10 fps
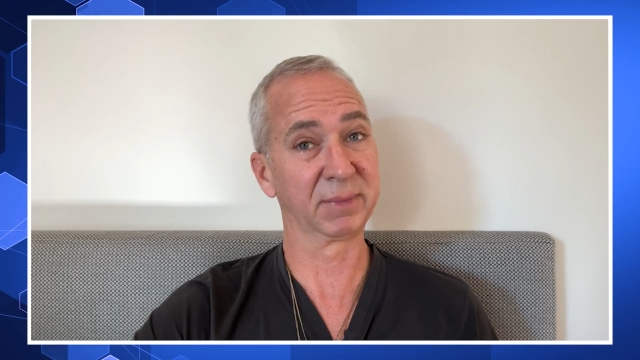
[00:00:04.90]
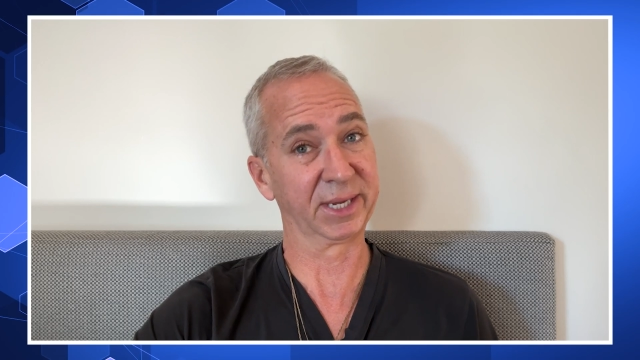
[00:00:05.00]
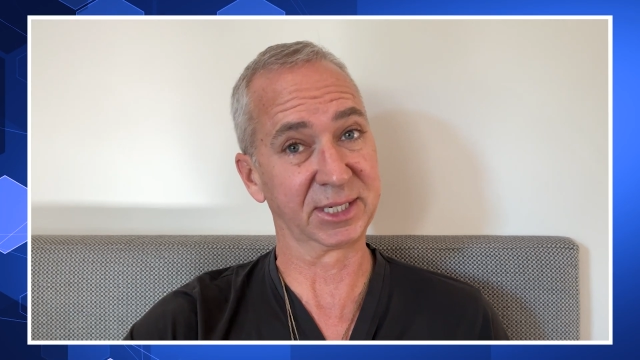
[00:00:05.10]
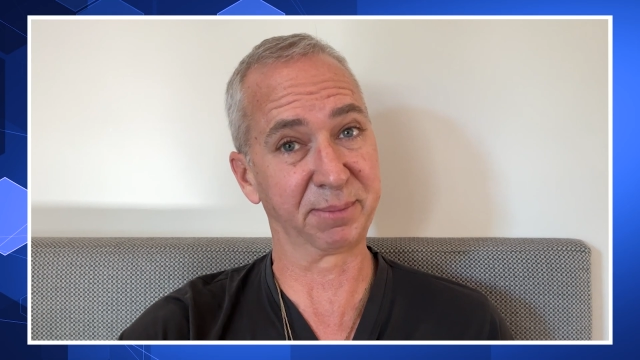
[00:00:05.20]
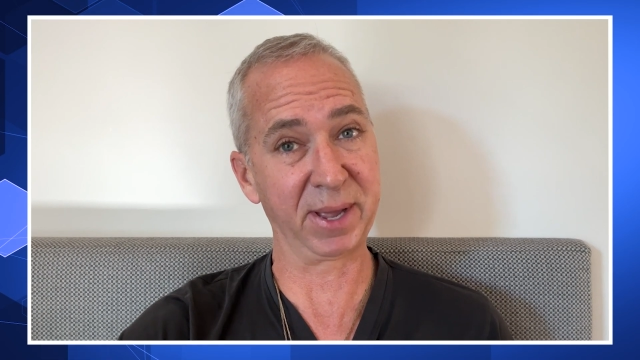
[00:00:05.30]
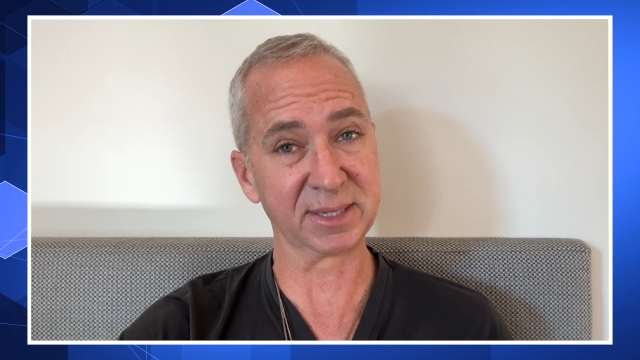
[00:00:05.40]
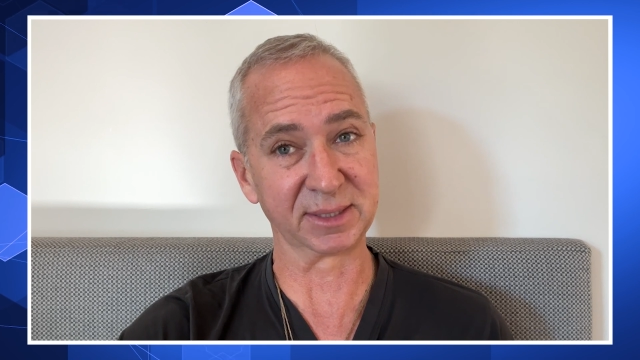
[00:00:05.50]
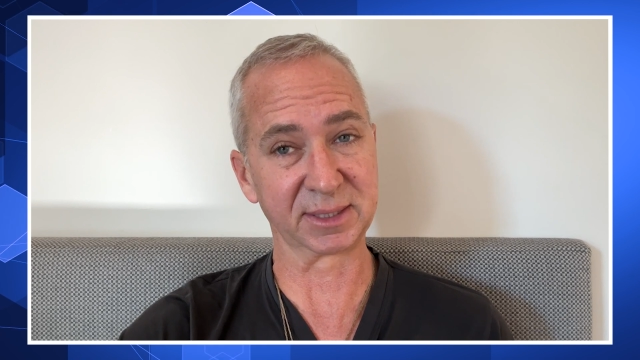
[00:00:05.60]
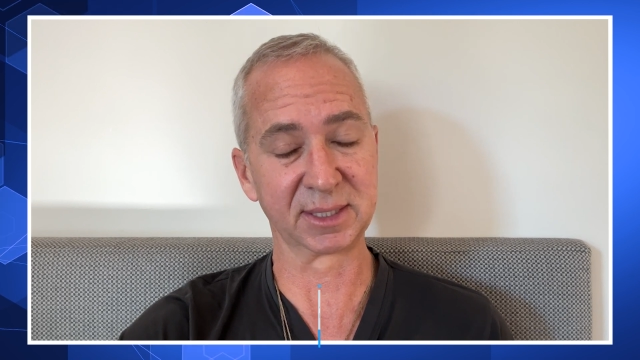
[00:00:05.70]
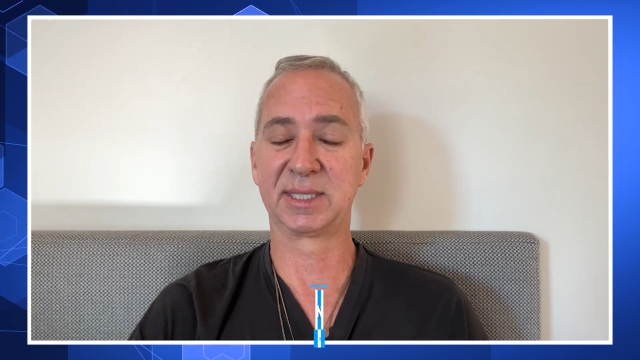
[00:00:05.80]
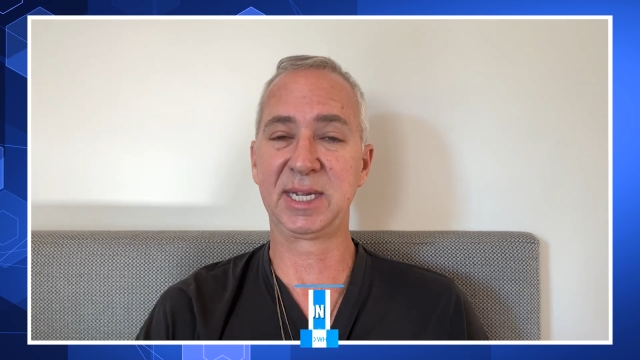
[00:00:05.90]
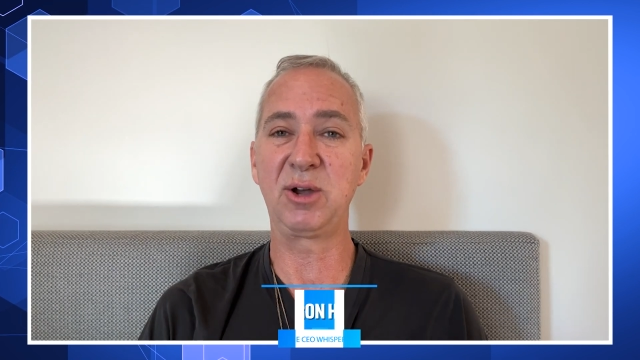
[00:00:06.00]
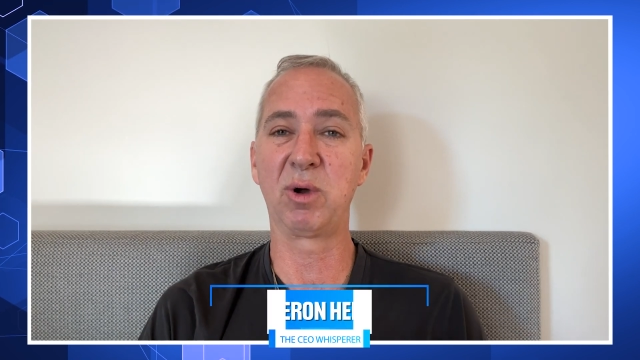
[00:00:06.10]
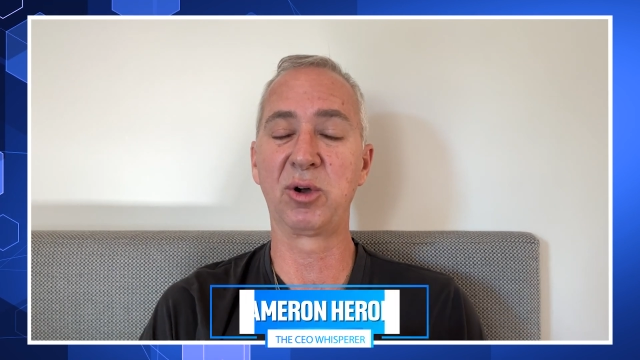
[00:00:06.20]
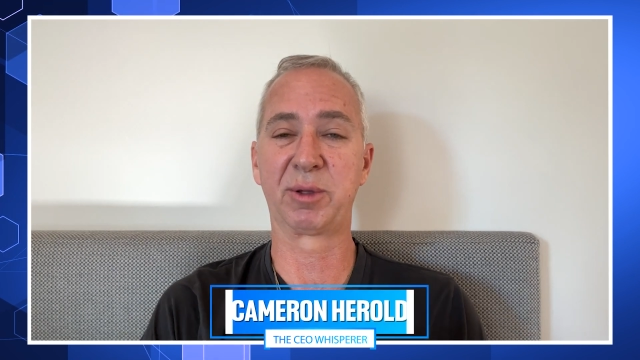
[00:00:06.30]
It depends.
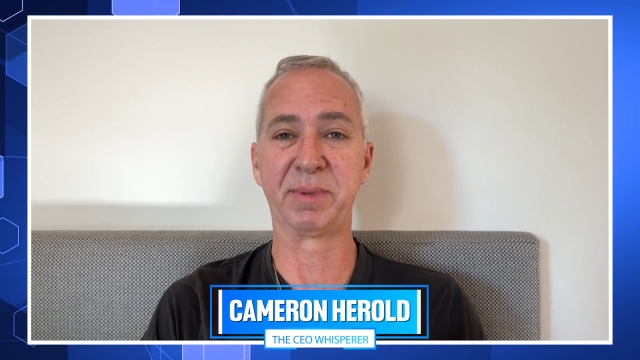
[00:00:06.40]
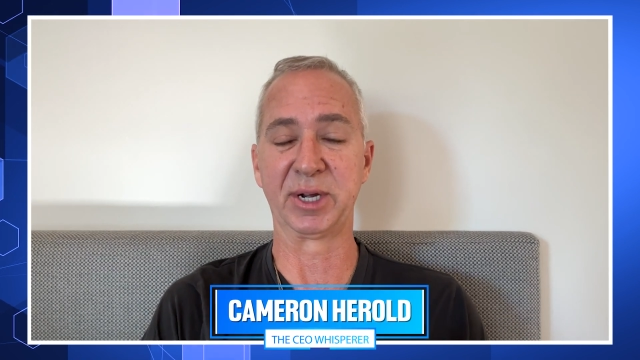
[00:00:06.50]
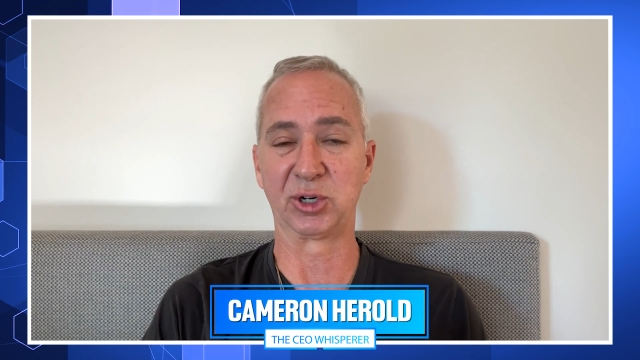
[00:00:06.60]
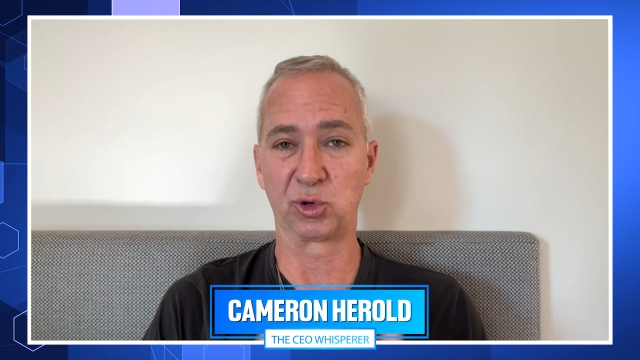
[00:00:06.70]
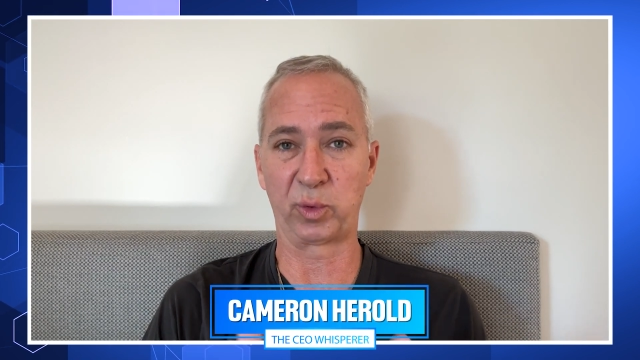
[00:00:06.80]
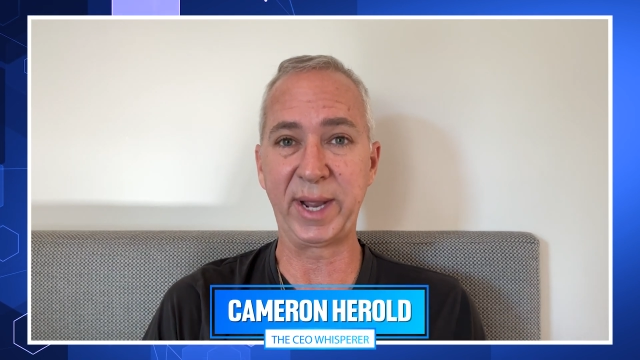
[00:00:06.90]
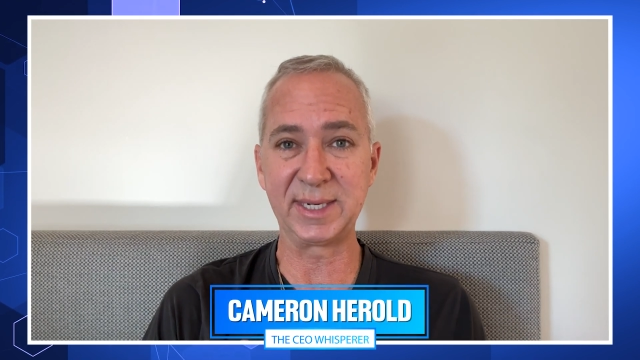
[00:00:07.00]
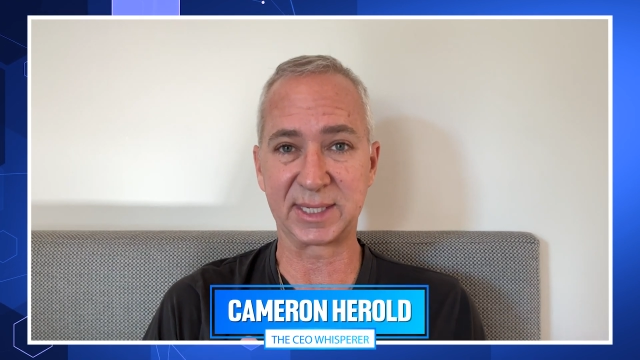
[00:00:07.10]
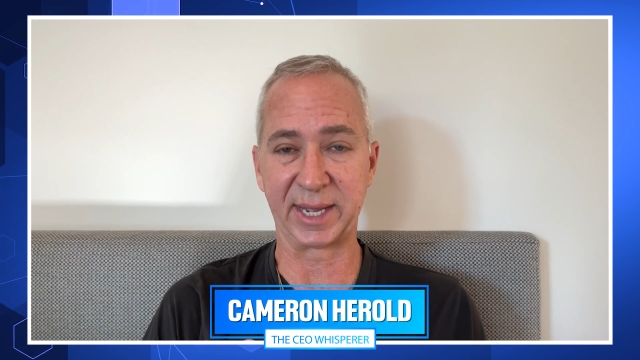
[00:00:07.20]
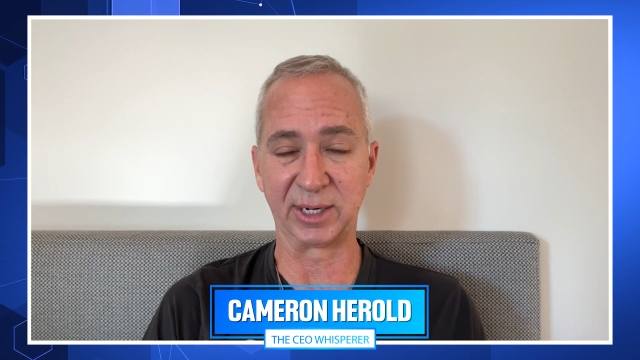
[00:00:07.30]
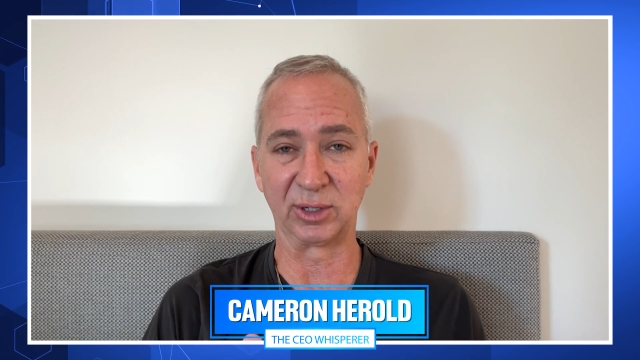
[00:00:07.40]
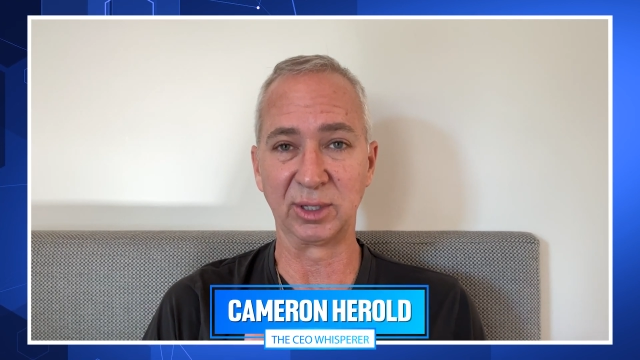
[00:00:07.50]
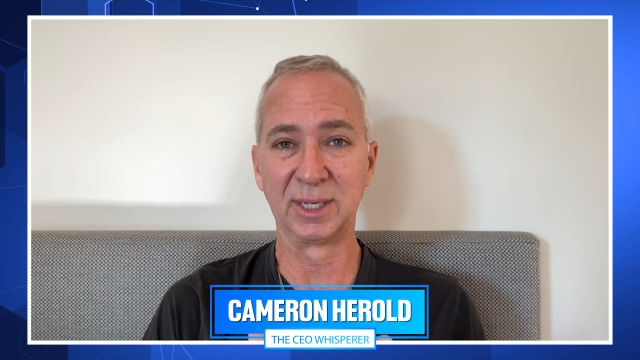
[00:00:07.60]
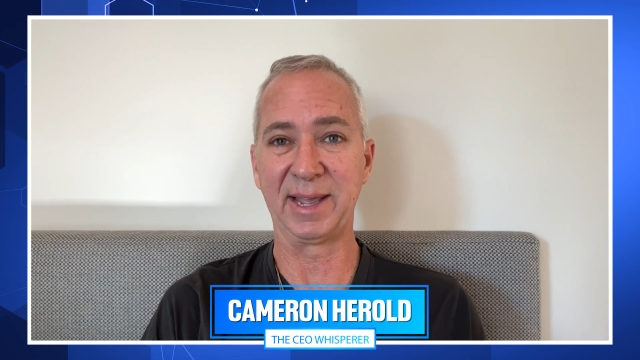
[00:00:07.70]
COO can be a great title